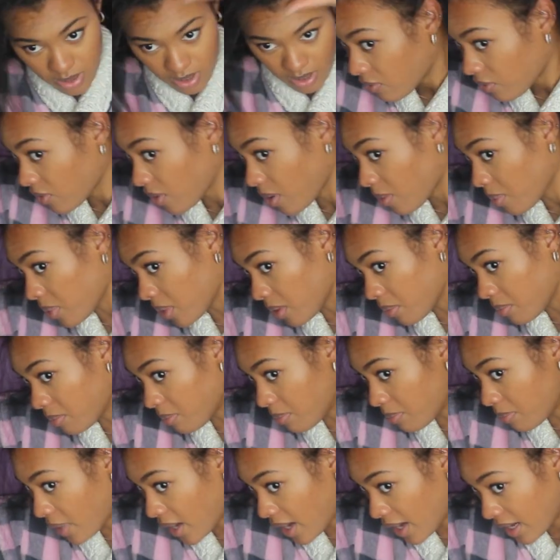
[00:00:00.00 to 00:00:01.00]
from the
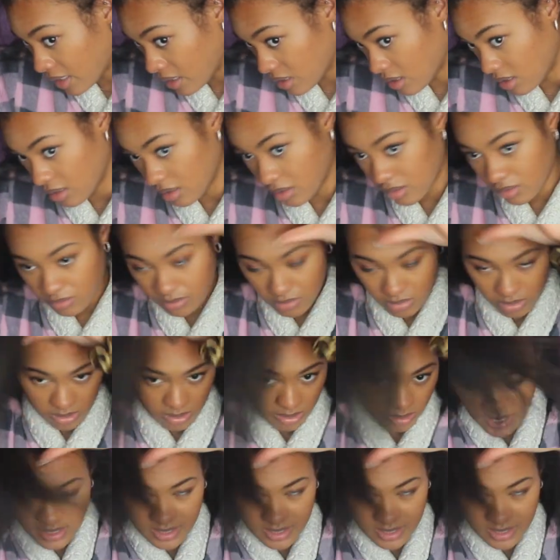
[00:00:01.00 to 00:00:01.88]
bottom.